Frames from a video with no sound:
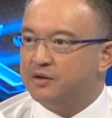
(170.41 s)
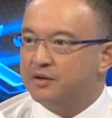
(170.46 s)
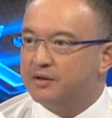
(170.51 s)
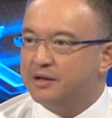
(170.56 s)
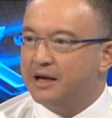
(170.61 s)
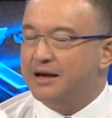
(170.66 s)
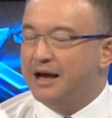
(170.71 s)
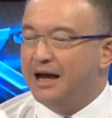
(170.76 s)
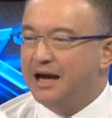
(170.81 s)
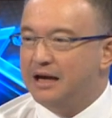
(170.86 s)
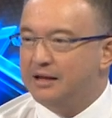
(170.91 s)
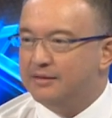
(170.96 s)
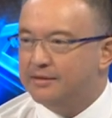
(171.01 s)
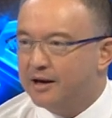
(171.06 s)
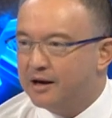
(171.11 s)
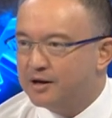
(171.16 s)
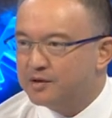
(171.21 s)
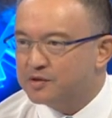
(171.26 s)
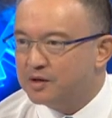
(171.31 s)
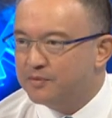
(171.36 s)
then
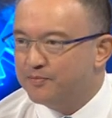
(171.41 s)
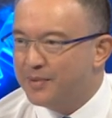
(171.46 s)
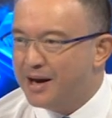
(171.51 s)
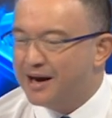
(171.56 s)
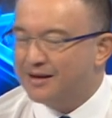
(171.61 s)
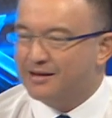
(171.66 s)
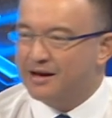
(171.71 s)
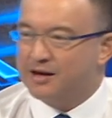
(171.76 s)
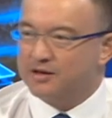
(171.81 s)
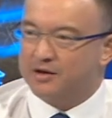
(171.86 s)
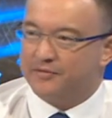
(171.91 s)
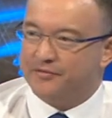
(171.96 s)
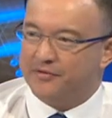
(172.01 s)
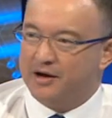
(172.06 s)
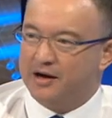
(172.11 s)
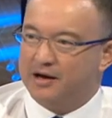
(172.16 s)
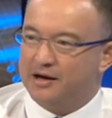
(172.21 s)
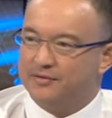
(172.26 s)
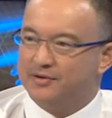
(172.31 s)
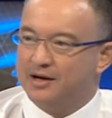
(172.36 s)
8,000, back down to
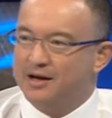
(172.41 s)
5,